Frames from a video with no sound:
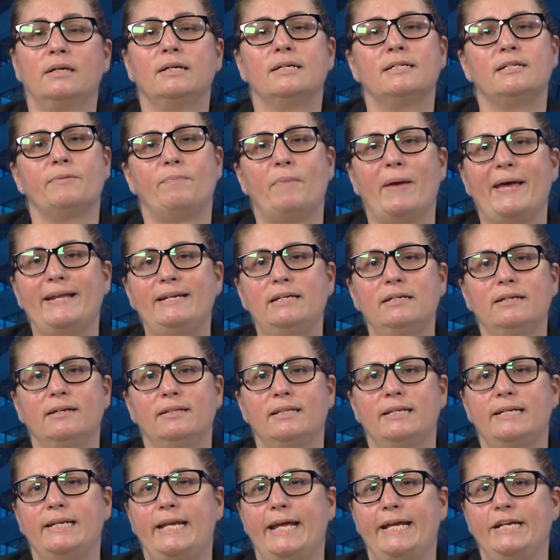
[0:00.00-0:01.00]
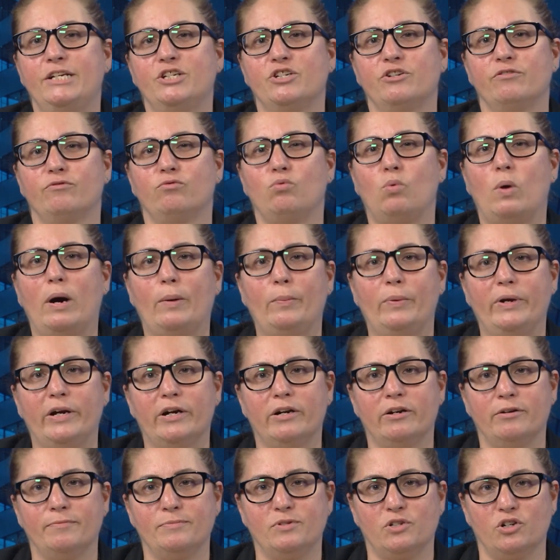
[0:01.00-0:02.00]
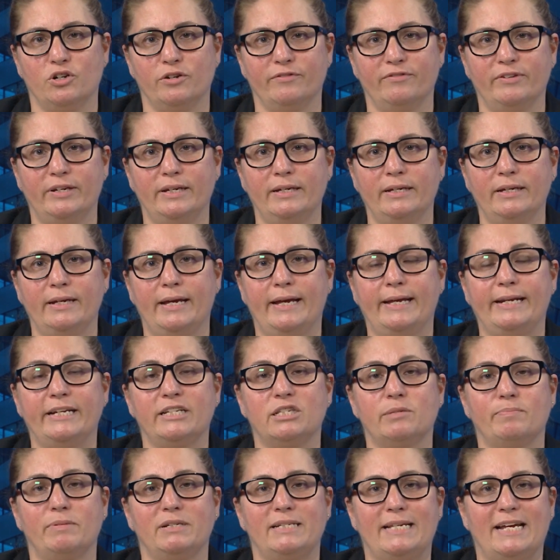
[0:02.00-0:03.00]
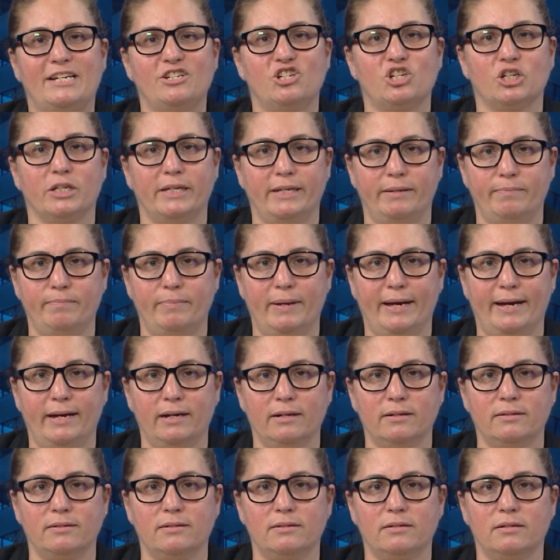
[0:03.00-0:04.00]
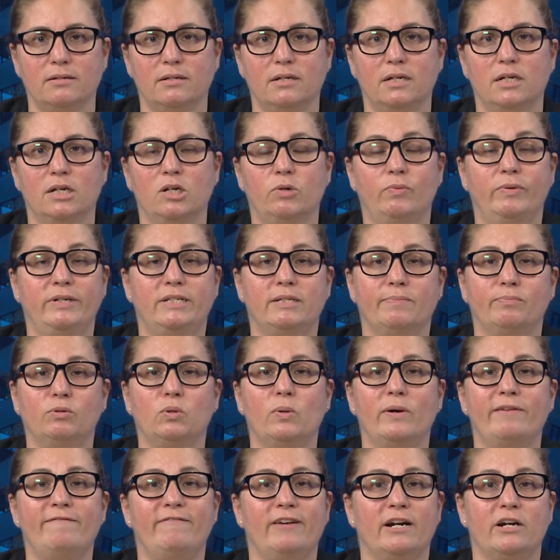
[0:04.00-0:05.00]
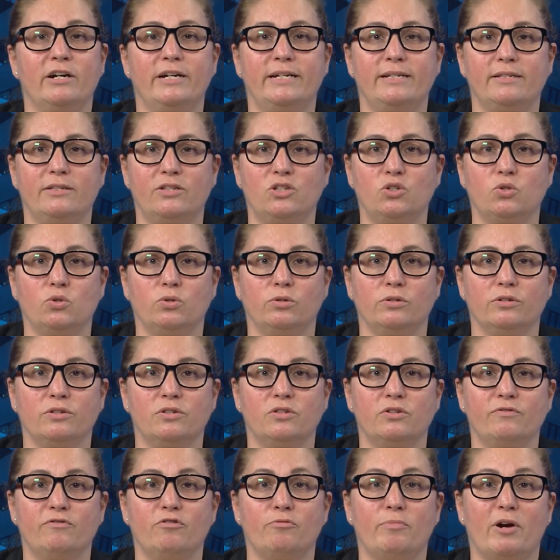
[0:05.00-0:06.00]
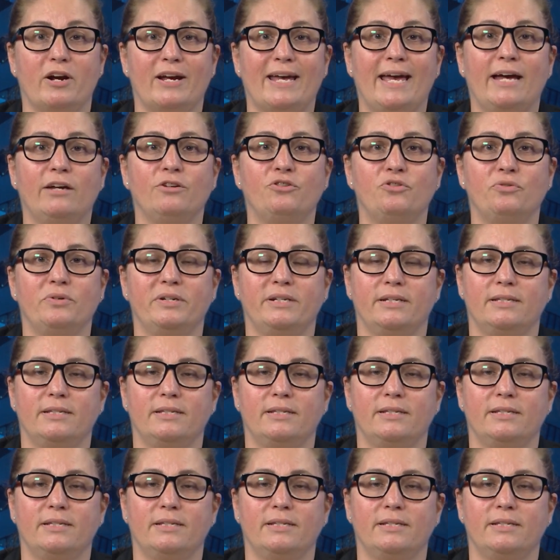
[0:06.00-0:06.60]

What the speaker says: Depending on the nature of what we are observing and its potential impact, we deploy various tools from our countering